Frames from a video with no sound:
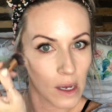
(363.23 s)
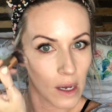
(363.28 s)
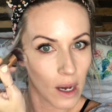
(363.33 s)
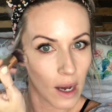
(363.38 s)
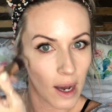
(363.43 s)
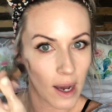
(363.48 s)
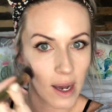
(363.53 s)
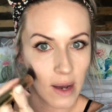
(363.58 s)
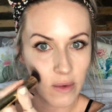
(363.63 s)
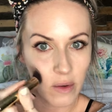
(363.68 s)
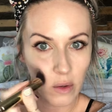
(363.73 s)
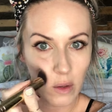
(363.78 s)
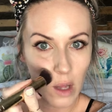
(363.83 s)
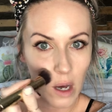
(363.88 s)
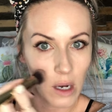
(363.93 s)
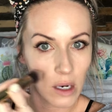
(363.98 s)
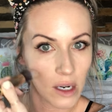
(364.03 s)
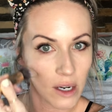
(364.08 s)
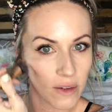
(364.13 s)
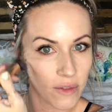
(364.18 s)
I have a
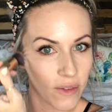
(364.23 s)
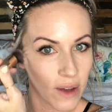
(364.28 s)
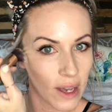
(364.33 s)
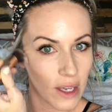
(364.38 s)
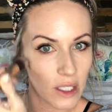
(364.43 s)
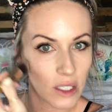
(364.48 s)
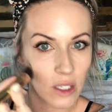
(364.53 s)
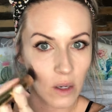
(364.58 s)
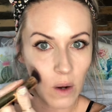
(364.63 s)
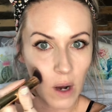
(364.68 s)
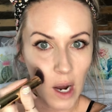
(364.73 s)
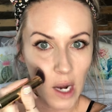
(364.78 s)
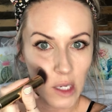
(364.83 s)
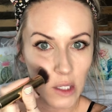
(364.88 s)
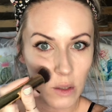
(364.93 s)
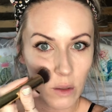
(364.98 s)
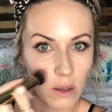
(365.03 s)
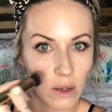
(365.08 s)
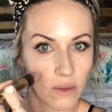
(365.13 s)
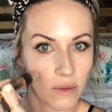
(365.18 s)
longer face, so I
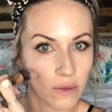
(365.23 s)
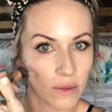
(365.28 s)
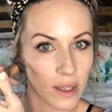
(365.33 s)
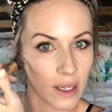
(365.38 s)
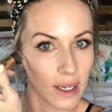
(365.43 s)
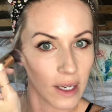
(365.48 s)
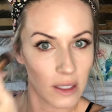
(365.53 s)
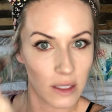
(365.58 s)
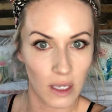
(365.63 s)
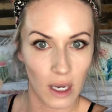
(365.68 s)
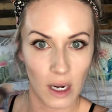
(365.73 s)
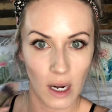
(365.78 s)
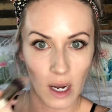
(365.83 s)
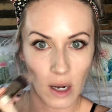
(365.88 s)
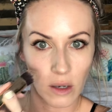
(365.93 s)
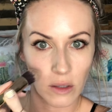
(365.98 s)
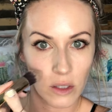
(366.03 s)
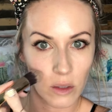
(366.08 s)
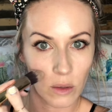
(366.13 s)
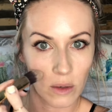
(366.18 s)
sort of, like I said, I
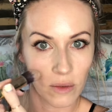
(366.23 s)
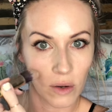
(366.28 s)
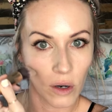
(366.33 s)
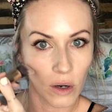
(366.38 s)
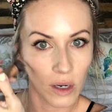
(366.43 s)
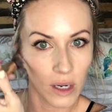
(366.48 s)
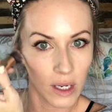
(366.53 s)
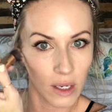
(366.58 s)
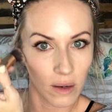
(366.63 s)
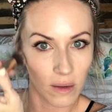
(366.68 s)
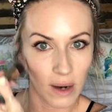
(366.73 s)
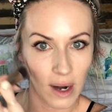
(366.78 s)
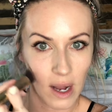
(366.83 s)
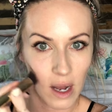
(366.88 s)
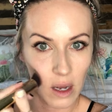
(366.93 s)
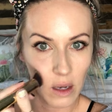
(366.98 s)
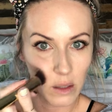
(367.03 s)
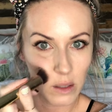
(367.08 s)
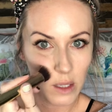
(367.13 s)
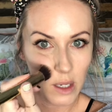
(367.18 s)
sort of hook it
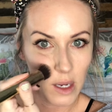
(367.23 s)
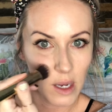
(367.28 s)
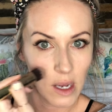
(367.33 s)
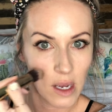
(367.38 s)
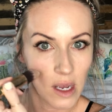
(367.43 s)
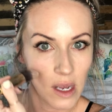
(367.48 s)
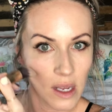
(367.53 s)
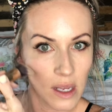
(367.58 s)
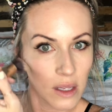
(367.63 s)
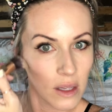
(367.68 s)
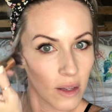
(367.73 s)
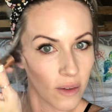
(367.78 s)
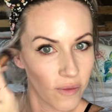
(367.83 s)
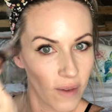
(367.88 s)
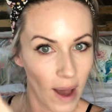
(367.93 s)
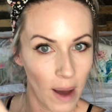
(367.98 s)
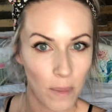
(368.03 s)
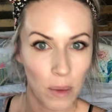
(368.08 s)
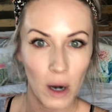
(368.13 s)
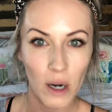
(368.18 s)
around the
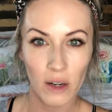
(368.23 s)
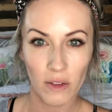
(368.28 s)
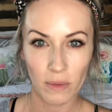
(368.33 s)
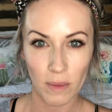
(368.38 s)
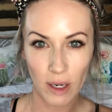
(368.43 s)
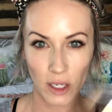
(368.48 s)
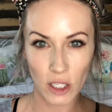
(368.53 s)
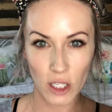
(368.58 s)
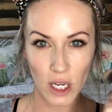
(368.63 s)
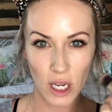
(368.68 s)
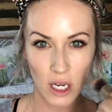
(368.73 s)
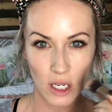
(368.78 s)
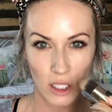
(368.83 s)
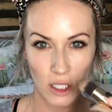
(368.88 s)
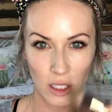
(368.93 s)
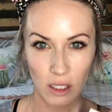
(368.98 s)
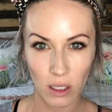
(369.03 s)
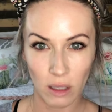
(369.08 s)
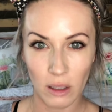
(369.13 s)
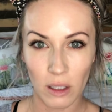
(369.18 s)
fat part of my cheek
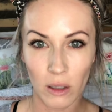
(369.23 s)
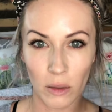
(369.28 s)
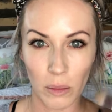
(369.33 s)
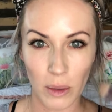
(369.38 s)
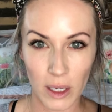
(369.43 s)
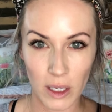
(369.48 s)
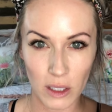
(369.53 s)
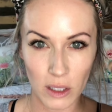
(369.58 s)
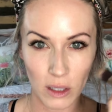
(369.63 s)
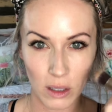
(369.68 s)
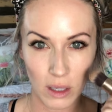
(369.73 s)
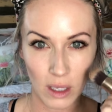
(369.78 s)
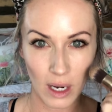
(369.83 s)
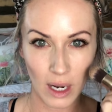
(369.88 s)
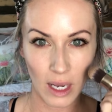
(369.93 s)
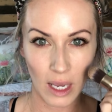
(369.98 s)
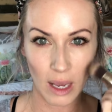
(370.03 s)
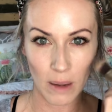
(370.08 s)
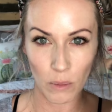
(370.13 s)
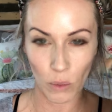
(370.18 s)
just a little bit so that I
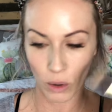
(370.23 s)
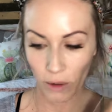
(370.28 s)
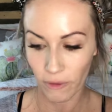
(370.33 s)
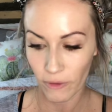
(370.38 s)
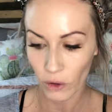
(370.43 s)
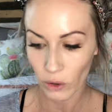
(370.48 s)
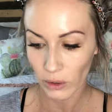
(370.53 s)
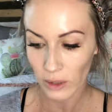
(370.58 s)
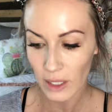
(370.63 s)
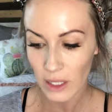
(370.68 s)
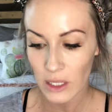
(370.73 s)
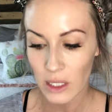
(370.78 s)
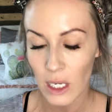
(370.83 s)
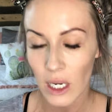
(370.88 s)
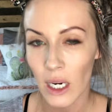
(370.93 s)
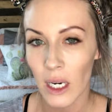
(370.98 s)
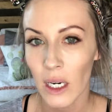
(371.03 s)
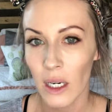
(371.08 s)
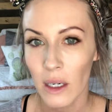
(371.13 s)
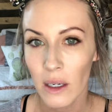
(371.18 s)
get more fullness
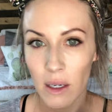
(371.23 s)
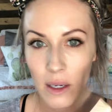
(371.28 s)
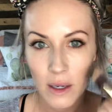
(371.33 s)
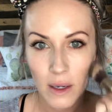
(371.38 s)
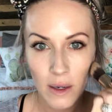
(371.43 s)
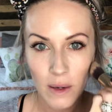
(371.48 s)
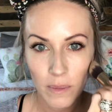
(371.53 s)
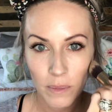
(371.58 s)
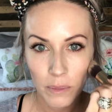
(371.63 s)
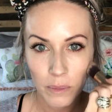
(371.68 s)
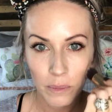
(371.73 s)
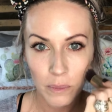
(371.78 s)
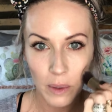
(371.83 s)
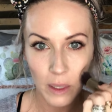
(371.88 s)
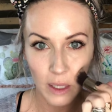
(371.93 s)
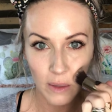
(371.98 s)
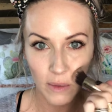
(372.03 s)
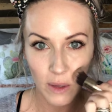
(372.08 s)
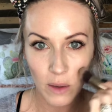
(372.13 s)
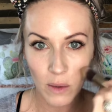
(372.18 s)
there. But
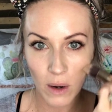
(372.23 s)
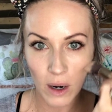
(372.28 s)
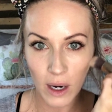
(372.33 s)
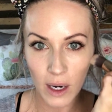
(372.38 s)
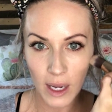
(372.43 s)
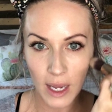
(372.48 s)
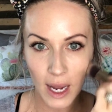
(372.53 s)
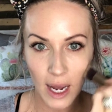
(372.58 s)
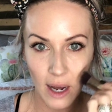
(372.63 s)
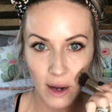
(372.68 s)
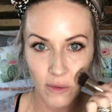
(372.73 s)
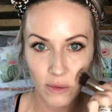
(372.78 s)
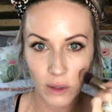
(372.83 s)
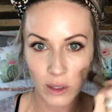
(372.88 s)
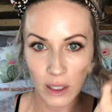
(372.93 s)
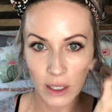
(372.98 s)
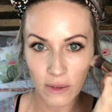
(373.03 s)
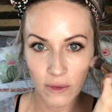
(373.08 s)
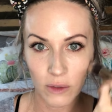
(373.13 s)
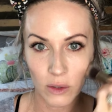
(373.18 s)
if you already have
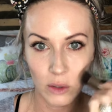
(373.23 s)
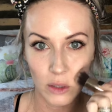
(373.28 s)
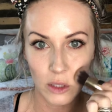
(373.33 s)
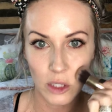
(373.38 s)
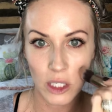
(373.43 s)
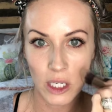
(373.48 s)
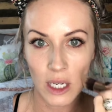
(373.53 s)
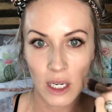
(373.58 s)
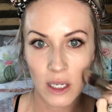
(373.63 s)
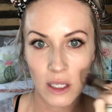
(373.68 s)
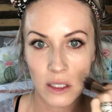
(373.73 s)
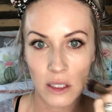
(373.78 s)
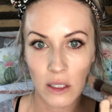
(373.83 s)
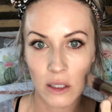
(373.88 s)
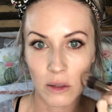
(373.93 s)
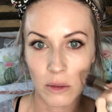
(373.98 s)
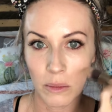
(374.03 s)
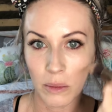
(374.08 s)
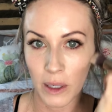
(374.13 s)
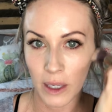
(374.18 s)
really full cheeks,
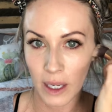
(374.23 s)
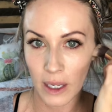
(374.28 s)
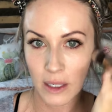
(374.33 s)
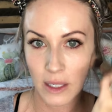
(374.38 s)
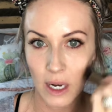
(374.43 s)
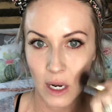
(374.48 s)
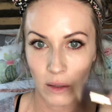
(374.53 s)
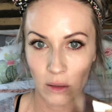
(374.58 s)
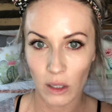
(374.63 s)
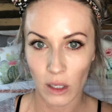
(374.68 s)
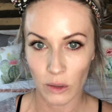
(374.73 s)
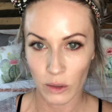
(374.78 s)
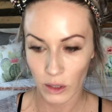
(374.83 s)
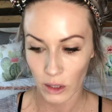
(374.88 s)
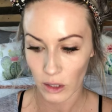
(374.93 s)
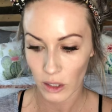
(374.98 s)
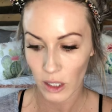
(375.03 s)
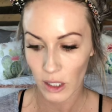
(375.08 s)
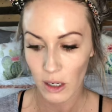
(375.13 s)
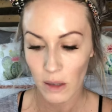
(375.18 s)
you'll bring it down closer
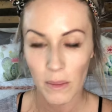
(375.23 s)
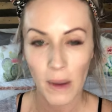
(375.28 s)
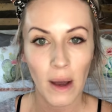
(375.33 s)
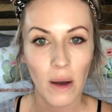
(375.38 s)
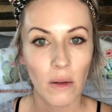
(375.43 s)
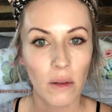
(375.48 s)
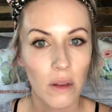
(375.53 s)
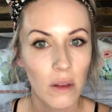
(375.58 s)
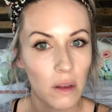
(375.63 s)
to your mouth.